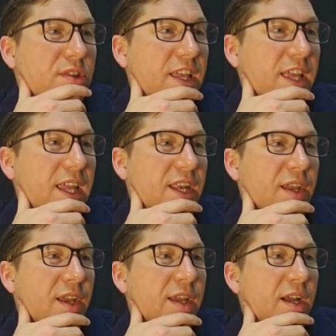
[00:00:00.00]
Lane.
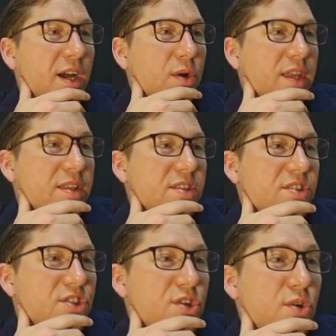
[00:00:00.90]
Okay, this is
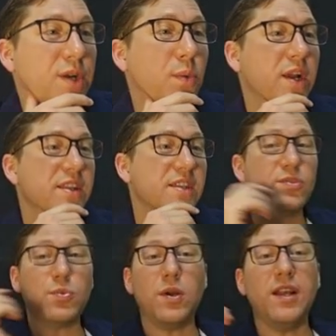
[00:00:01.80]
2 and a white. This
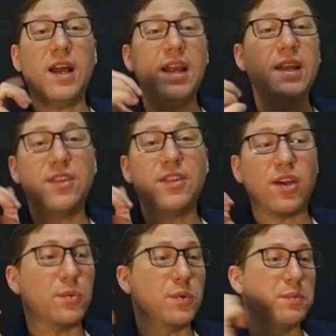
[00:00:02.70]
is what I
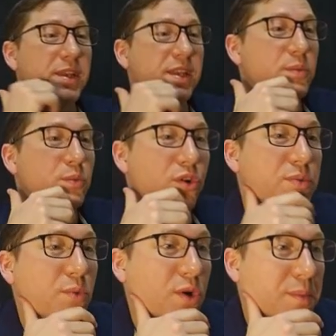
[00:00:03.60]
thought would be worth
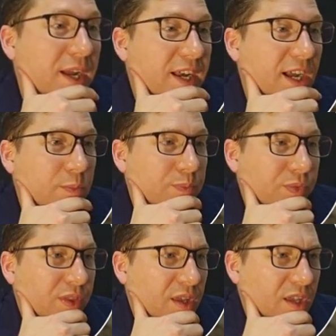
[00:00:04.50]
more by now.
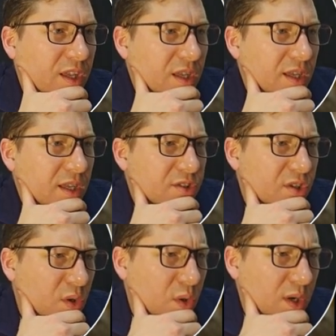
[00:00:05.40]

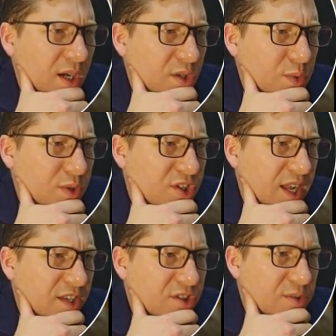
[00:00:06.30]
So when she
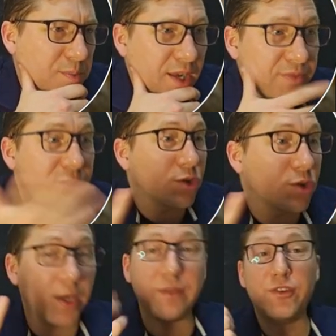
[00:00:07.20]
enters the battlefield,
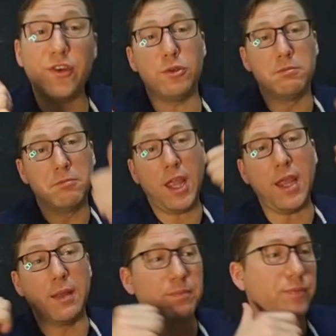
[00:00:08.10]
create a food.
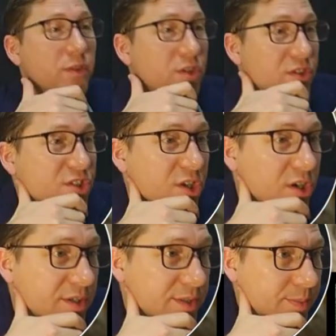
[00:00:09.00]
Hey, good
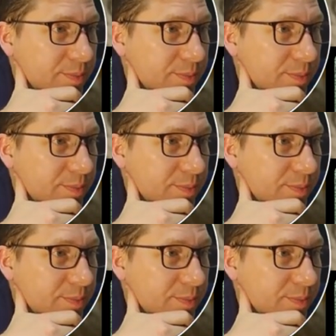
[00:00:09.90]
start.